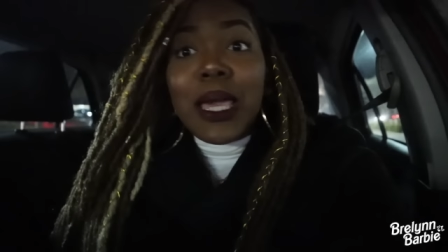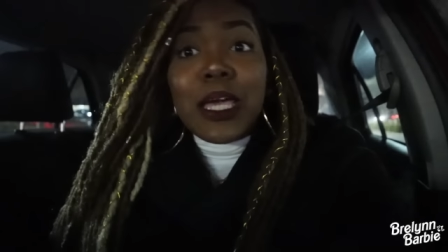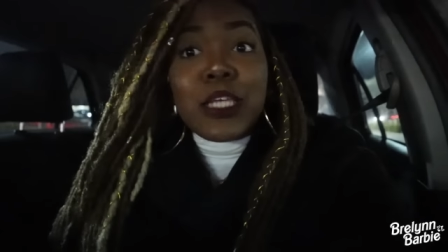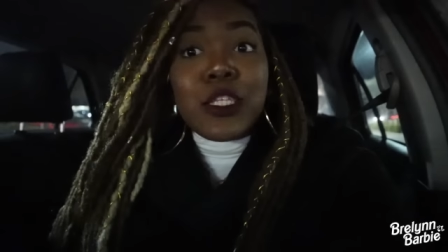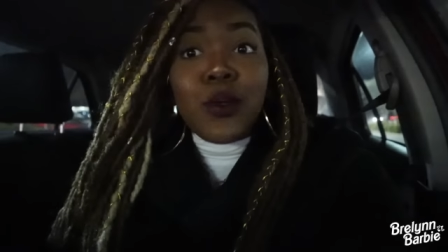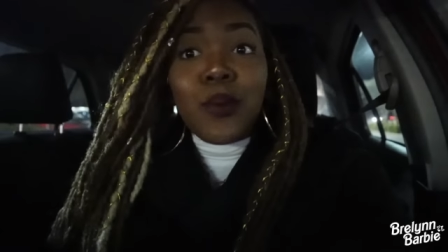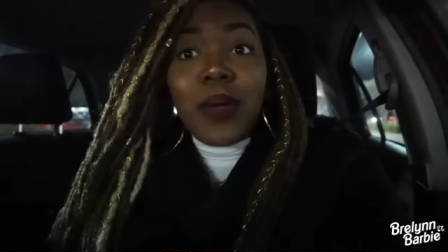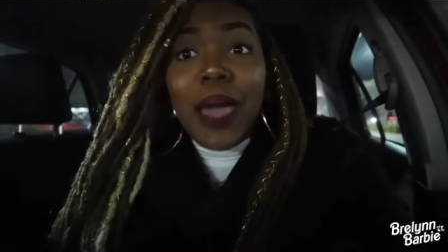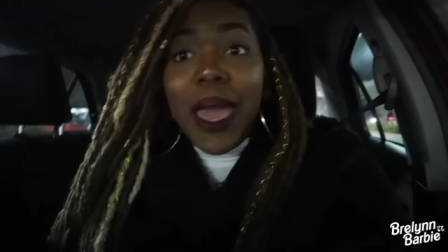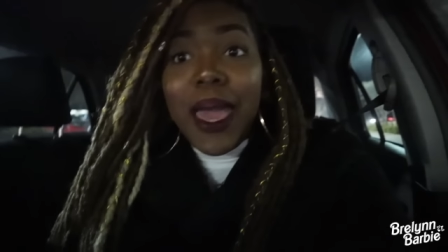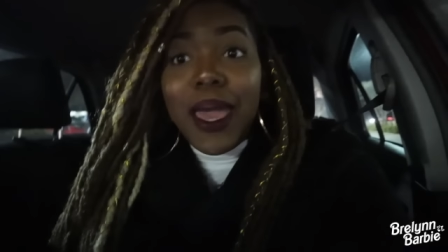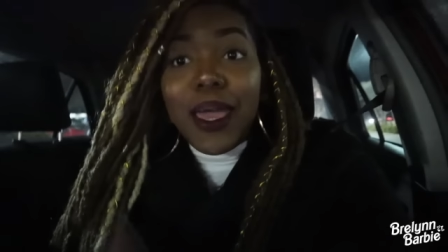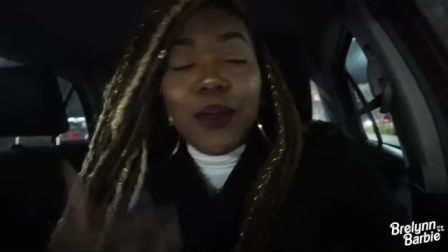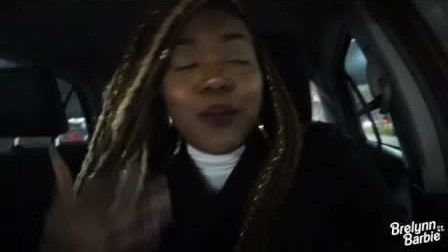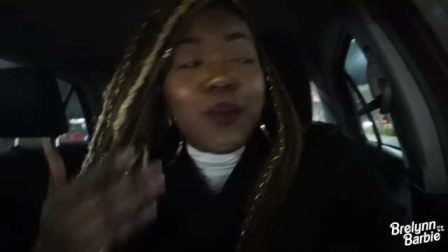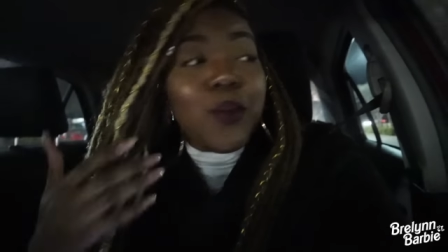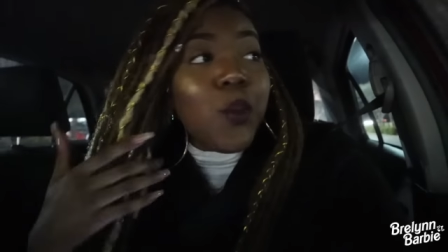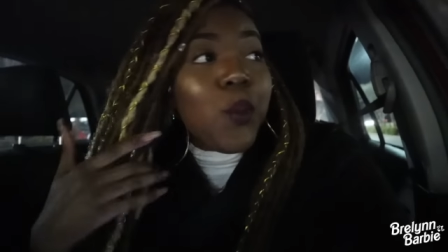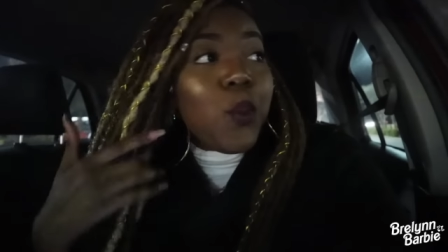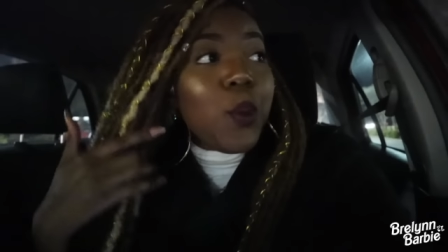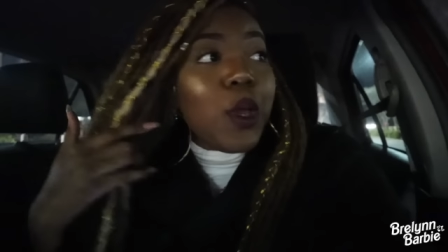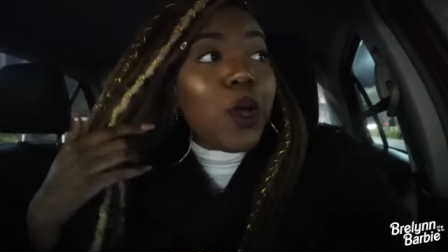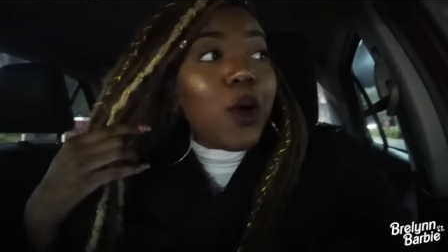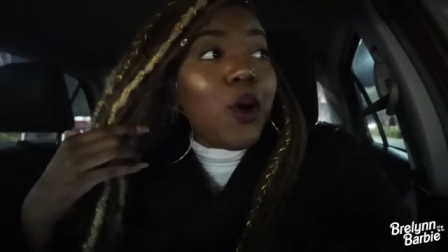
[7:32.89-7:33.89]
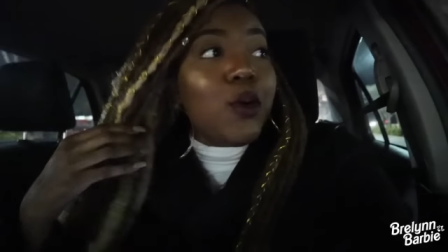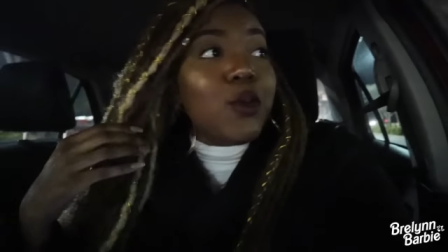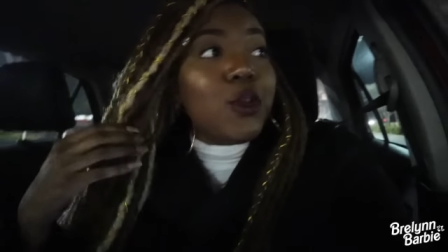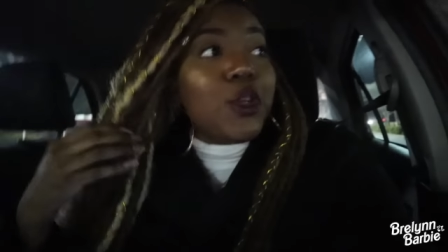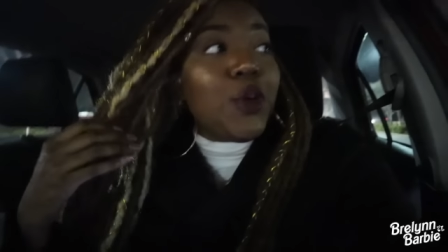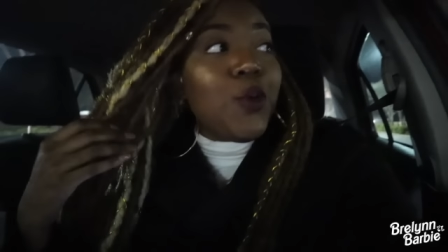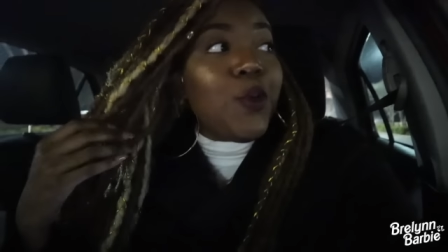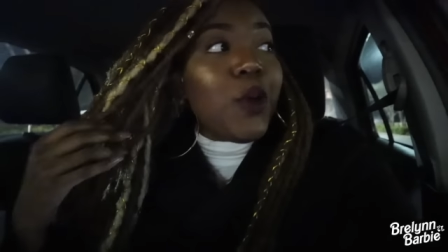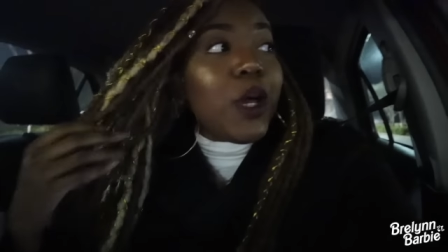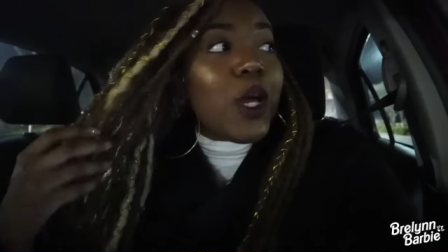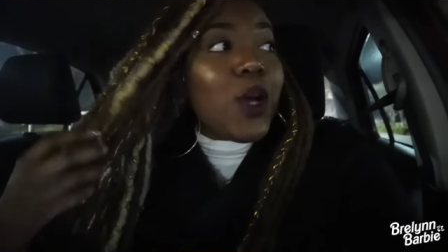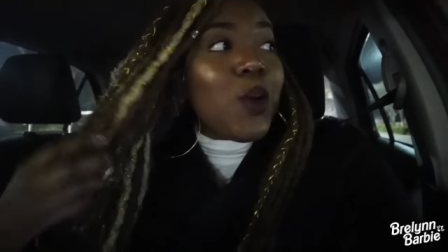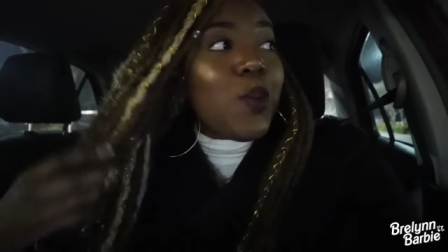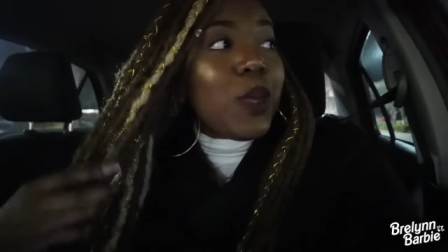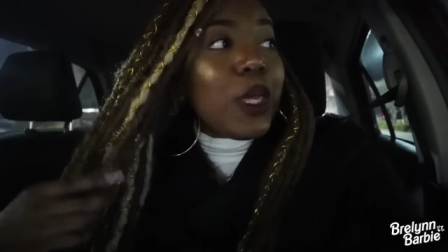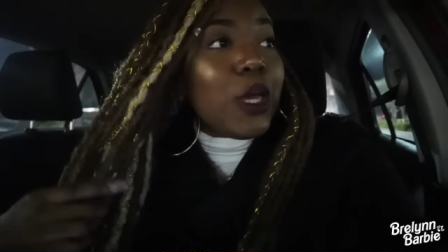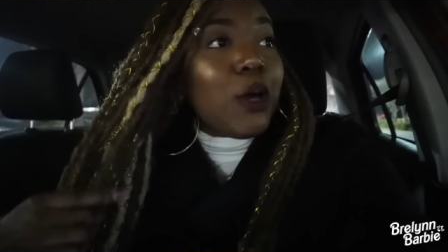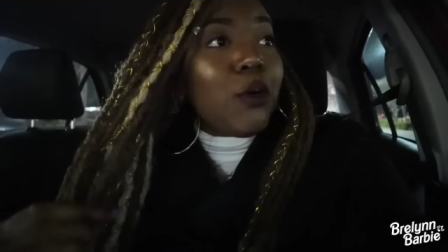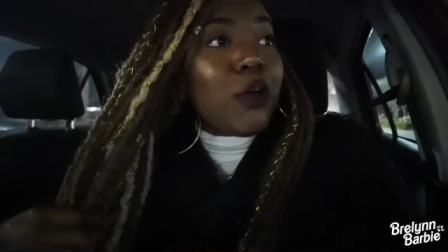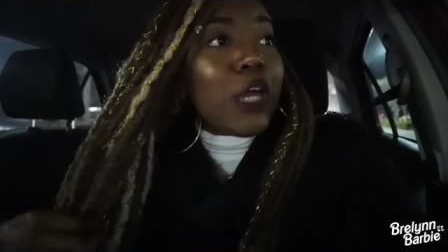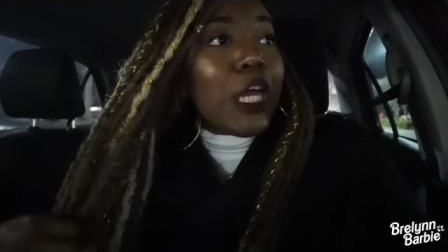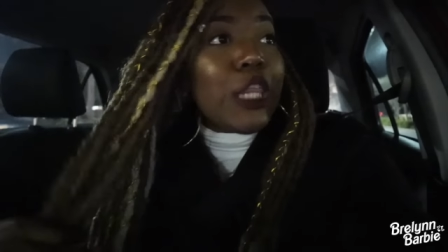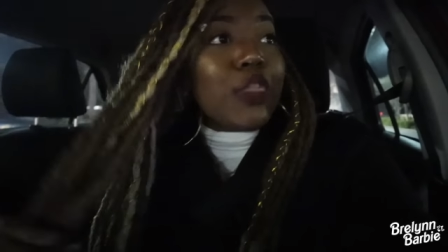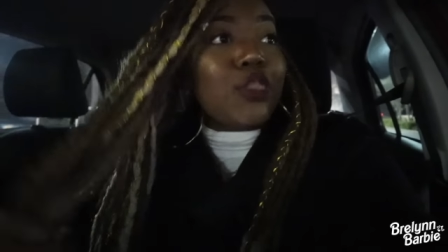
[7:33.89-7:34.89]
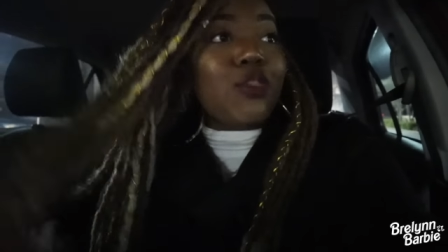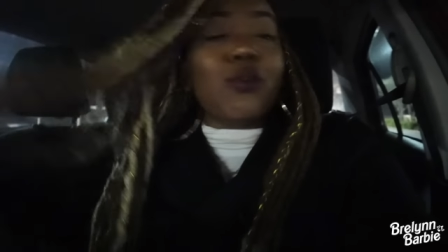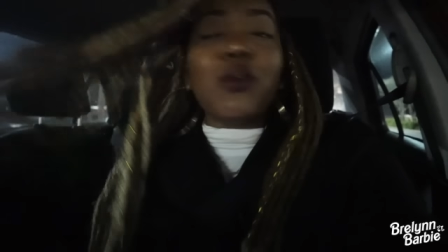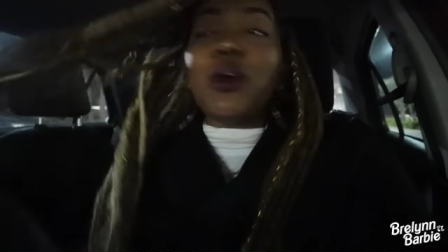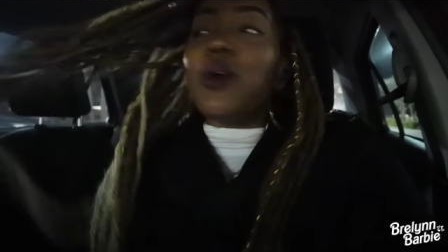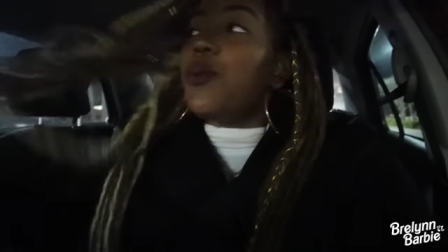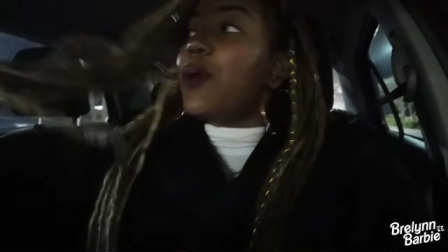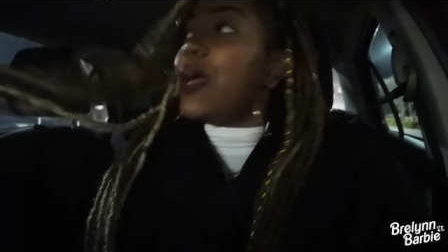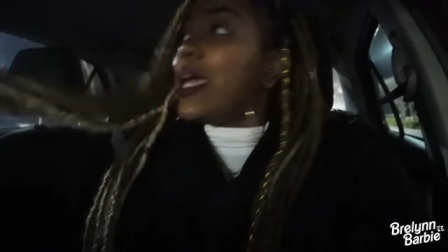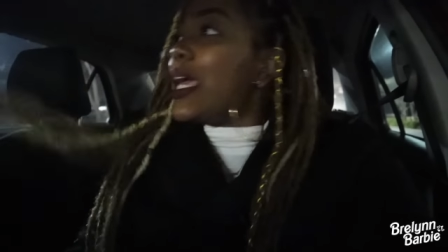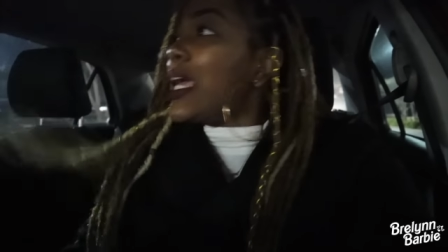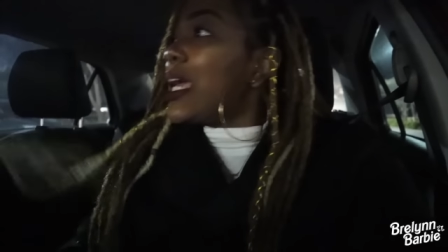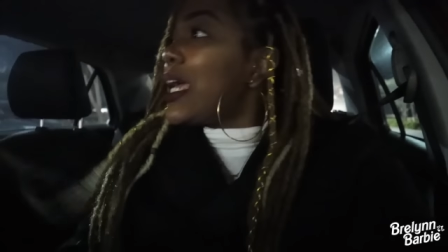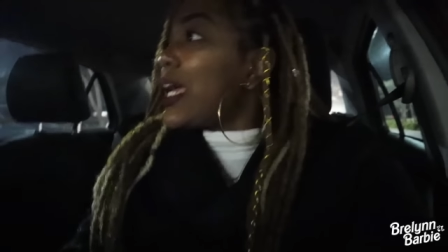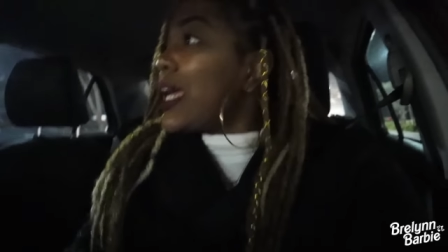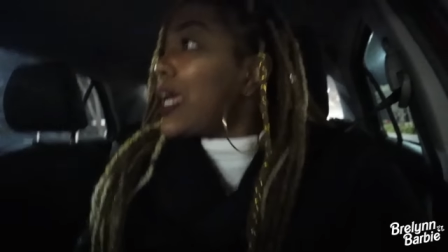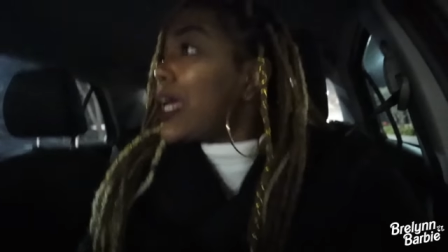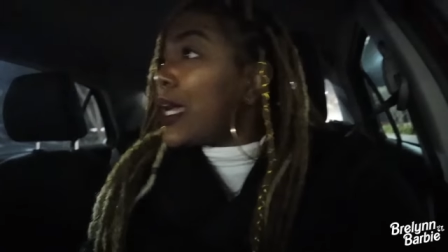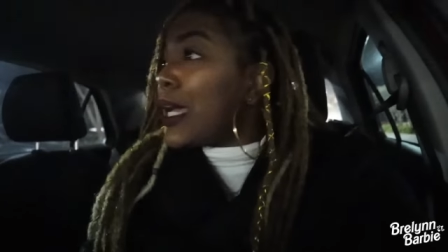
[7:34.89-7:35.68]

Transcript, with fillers: it's okay, we gonna do it, we gonna get through it,